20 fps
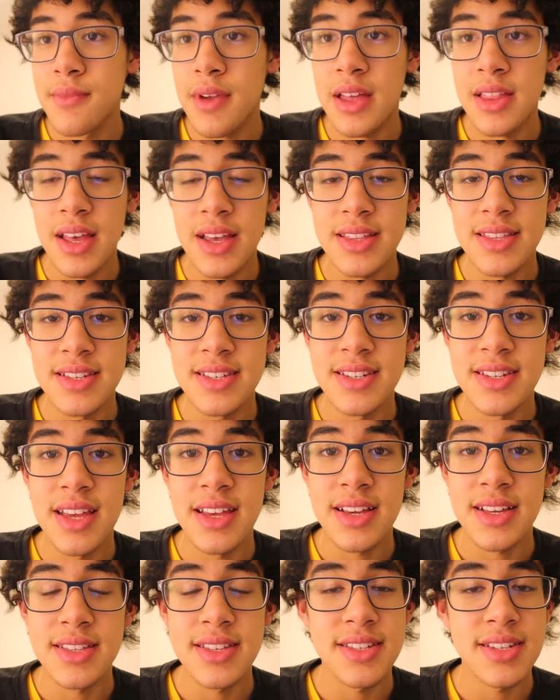I like this
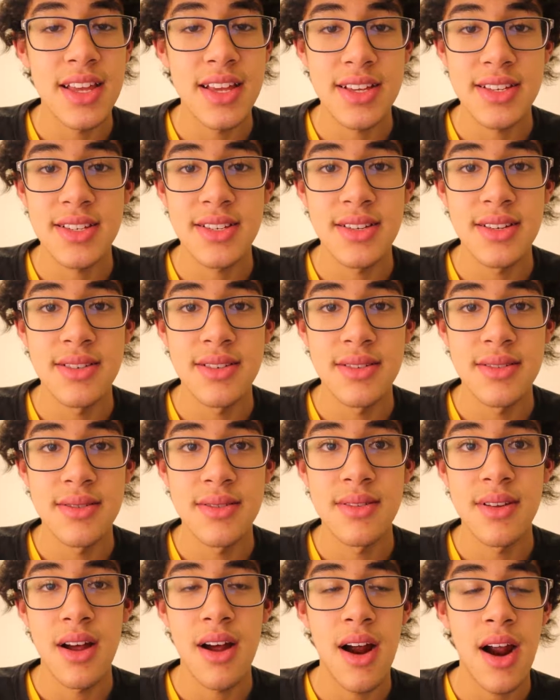take. This take's good.
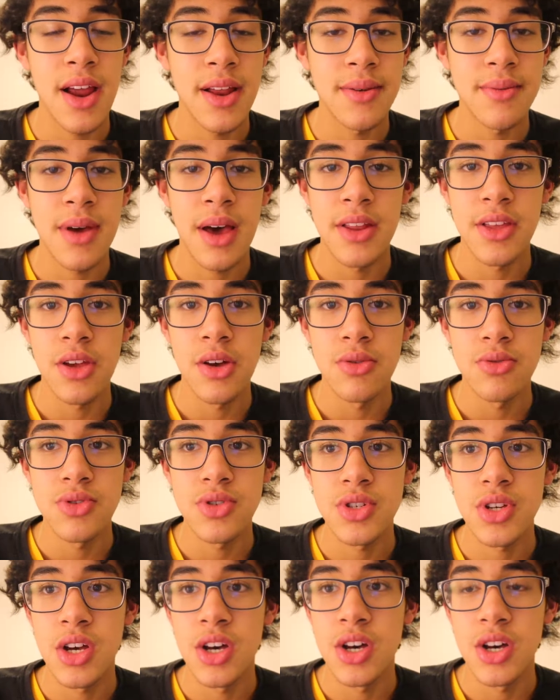All right.
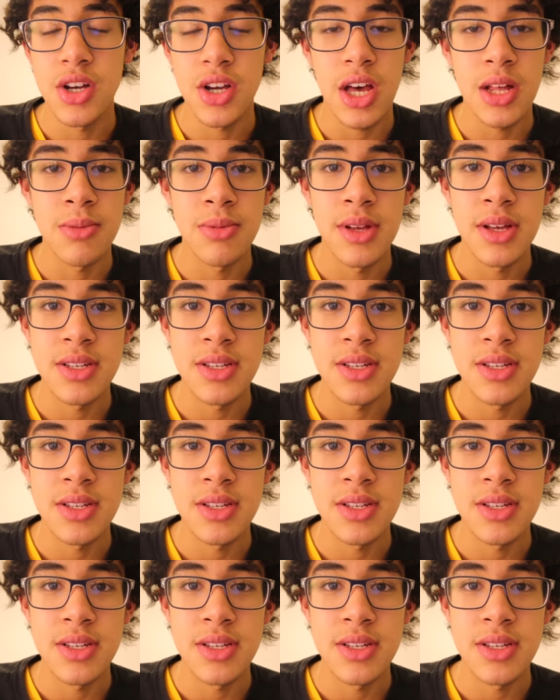Adios. God